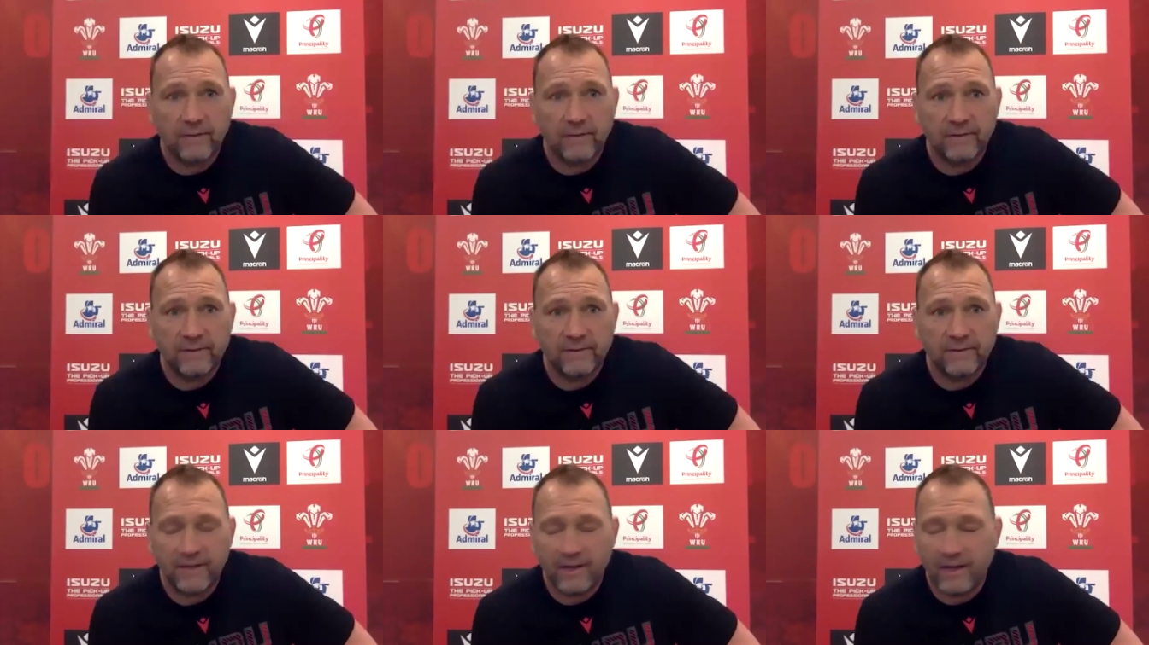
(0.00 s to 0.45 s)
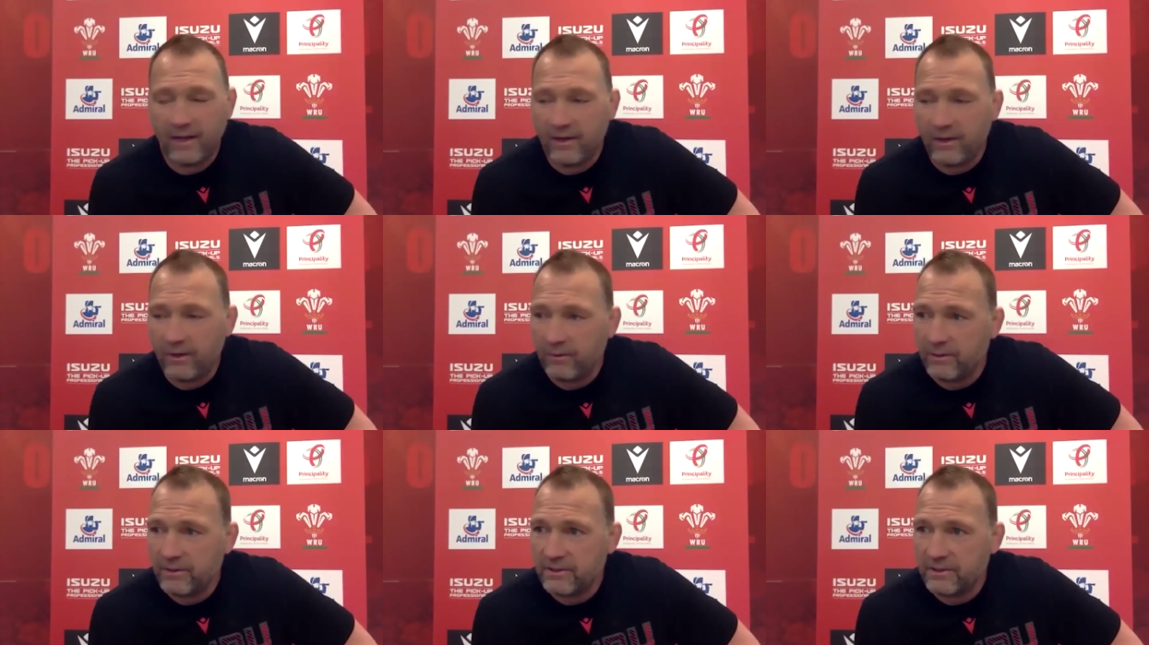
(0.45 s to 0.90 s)
yeah, I
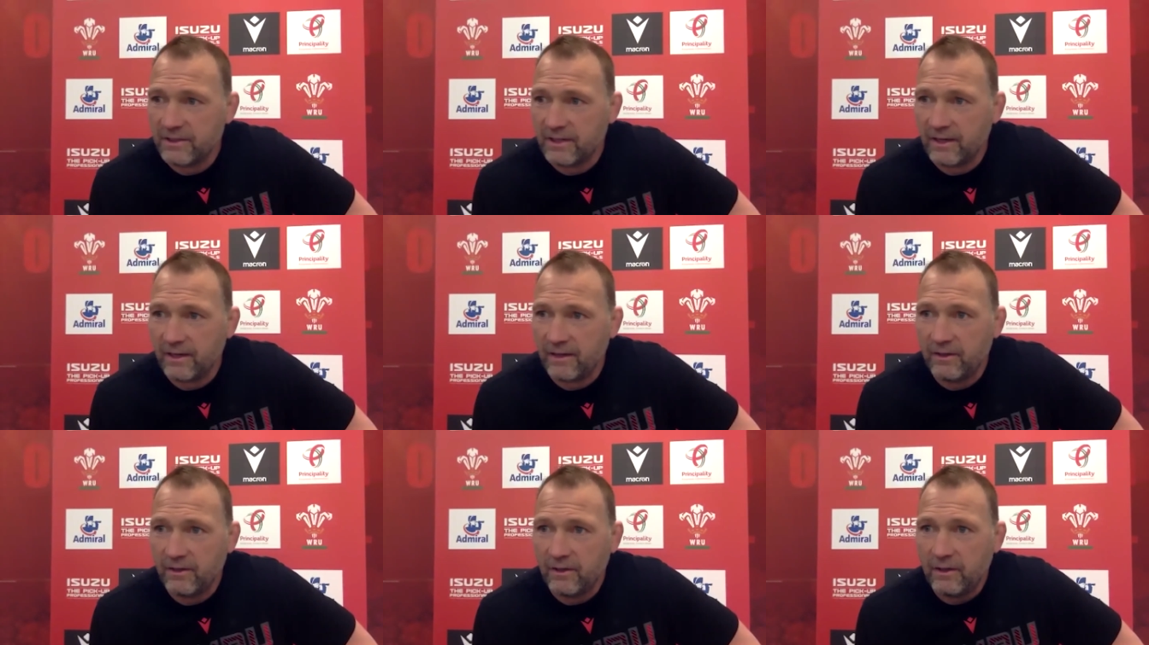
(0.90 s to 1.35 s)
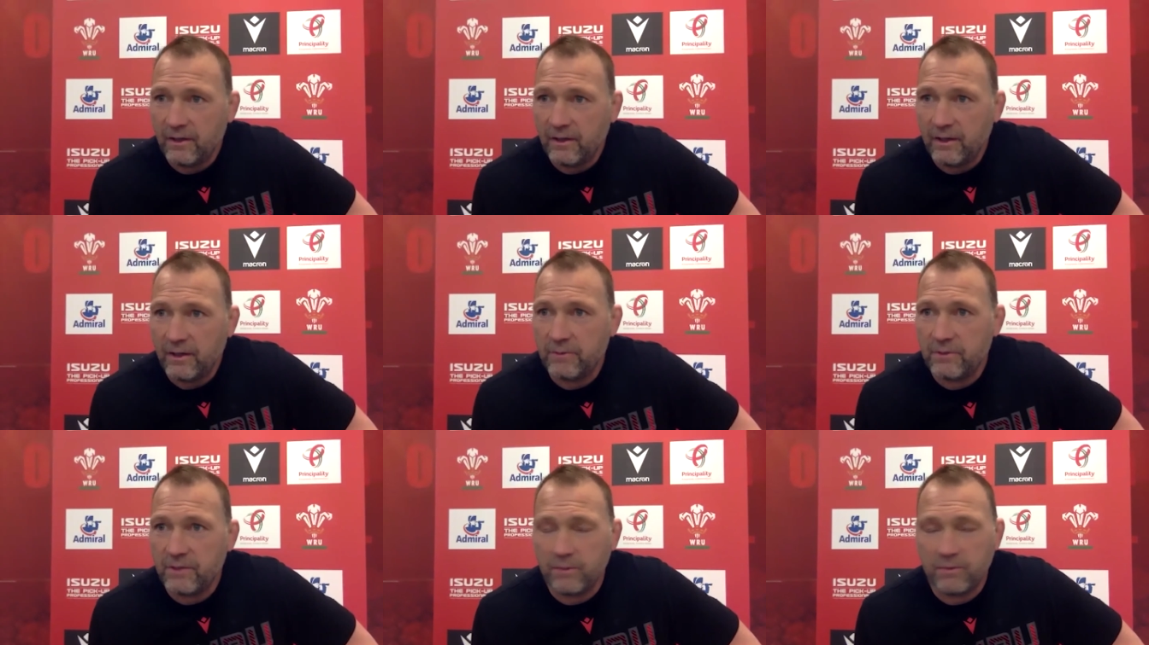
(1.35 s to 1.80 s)
know. Is uh,
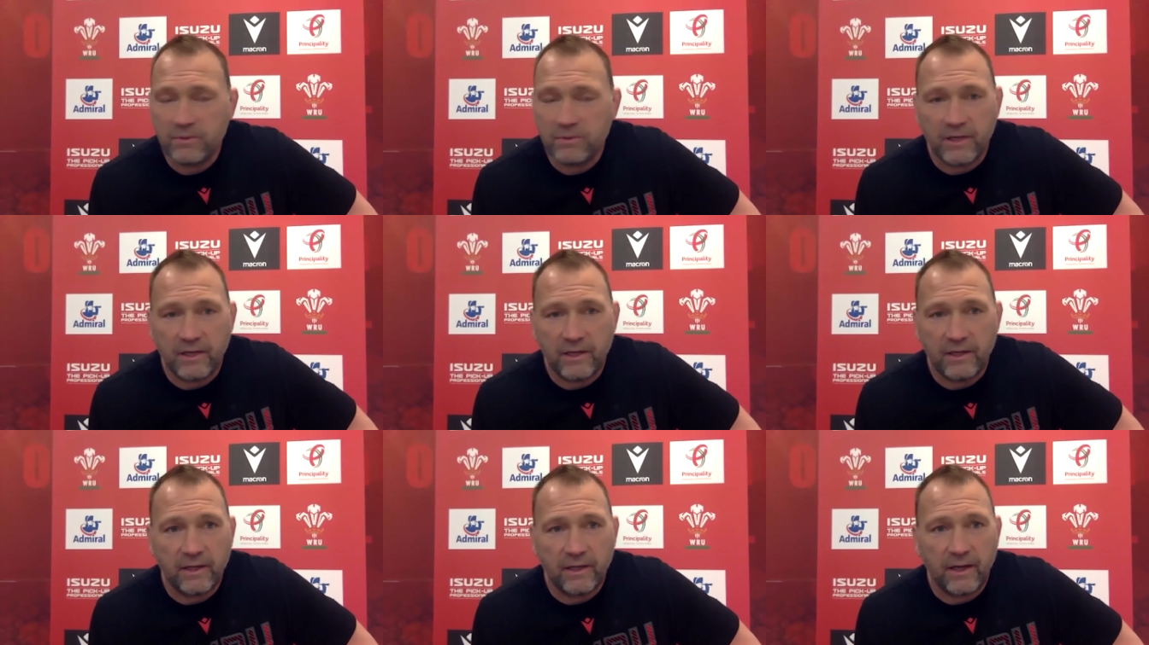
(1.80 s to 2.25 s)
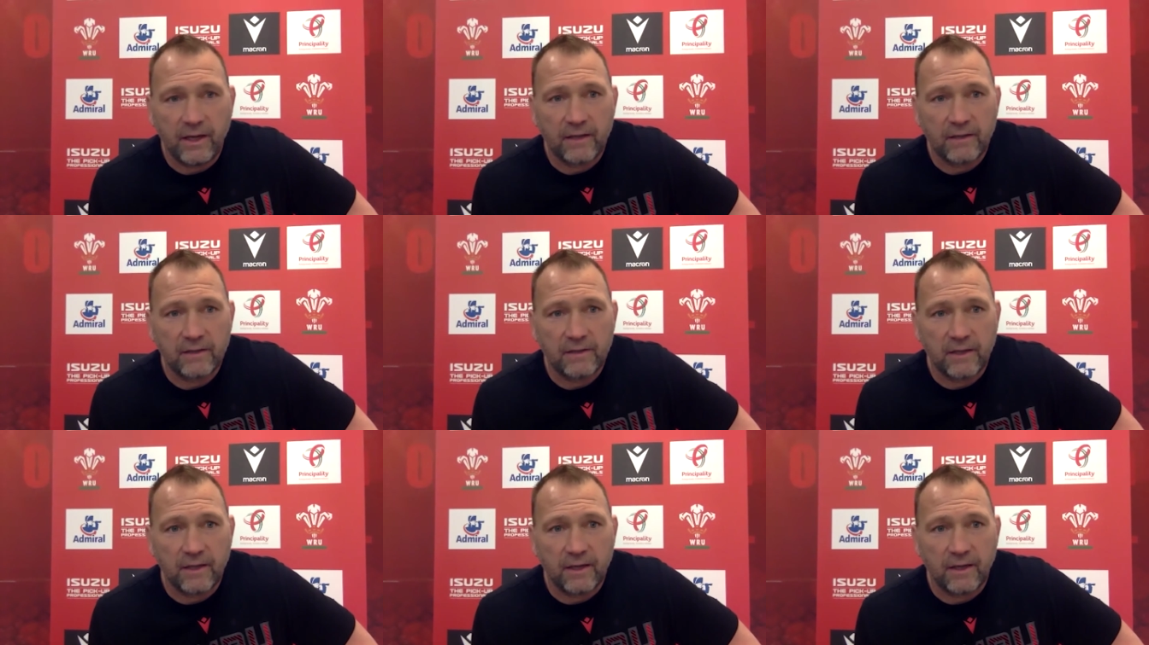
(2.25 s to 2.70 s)
he was he was keen to
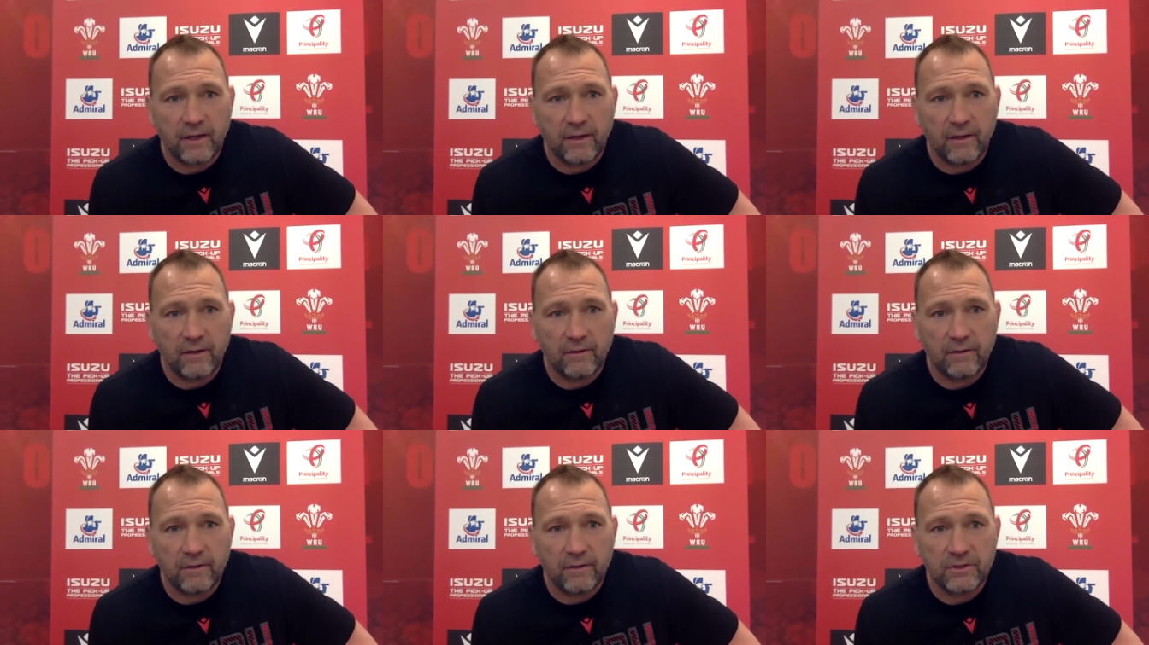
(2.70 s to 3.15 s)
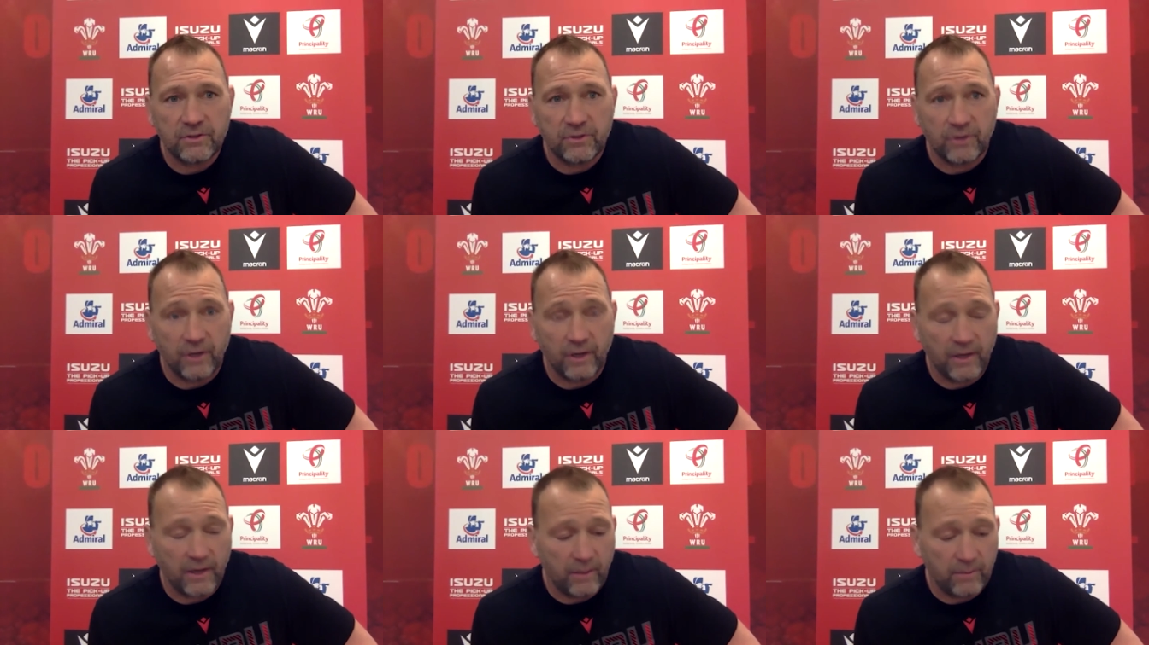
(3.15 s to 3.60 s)
get uh, a string
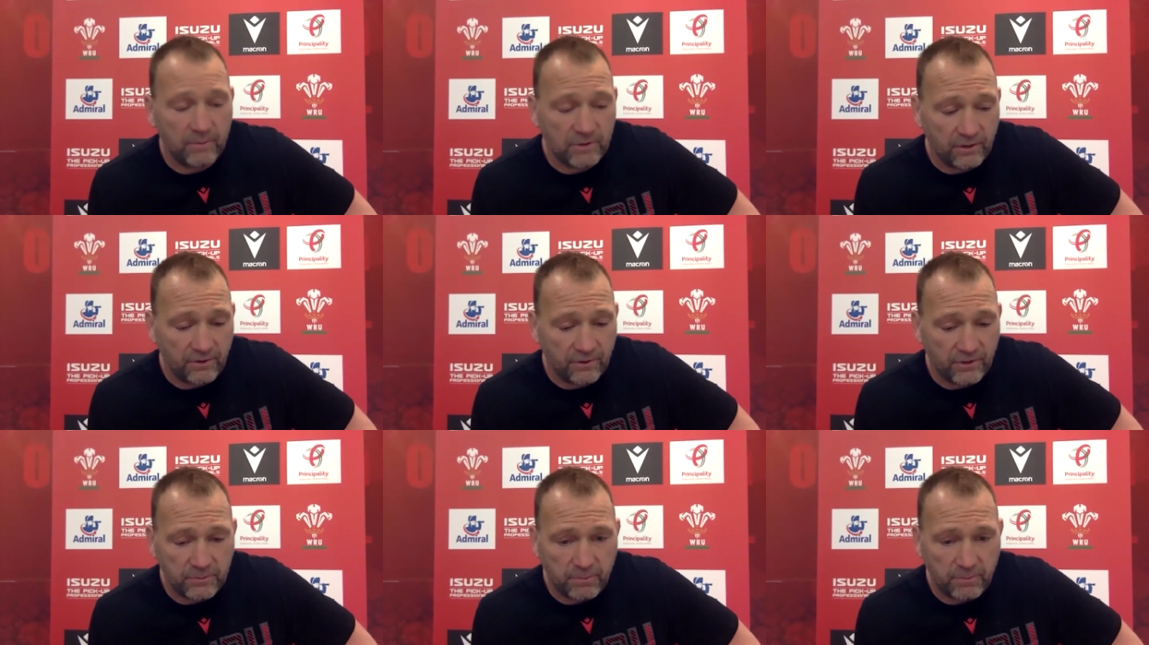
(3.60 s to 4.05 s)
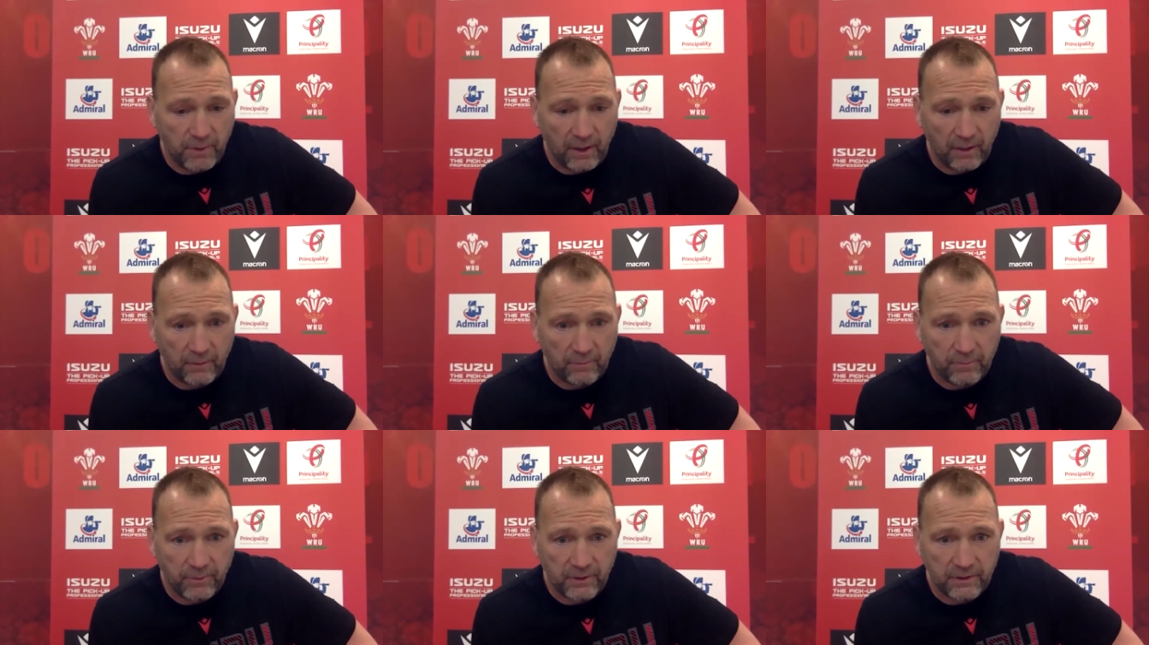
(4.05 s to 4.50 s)
of games under his
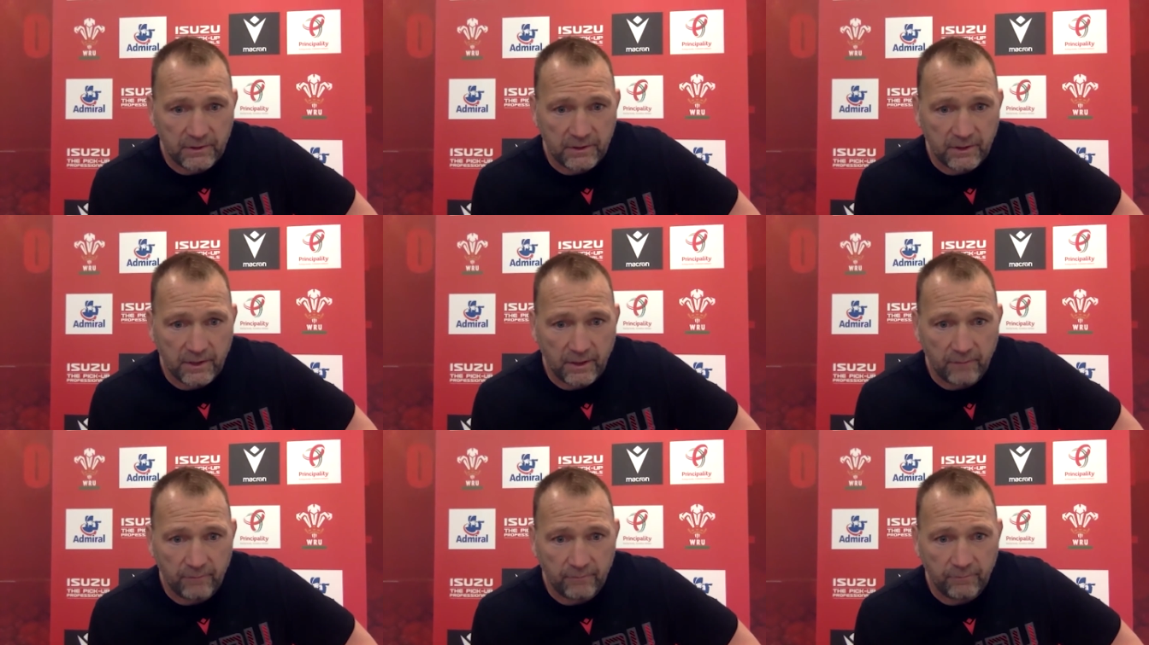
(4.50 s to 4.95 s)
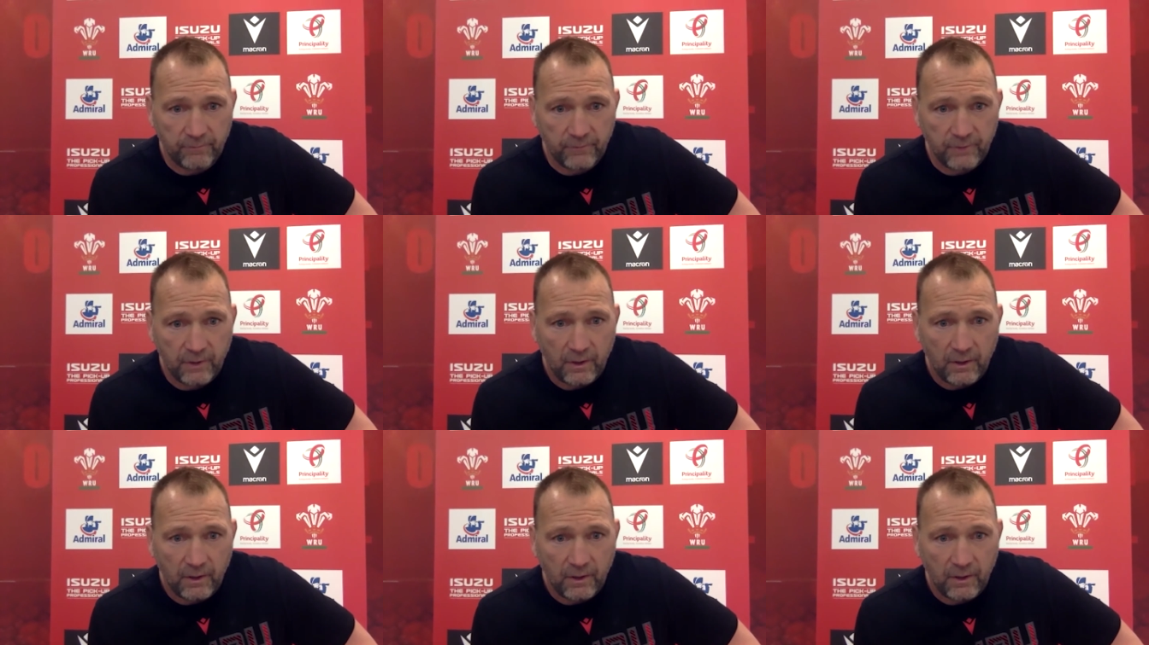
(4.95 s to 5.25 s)
belt, but um,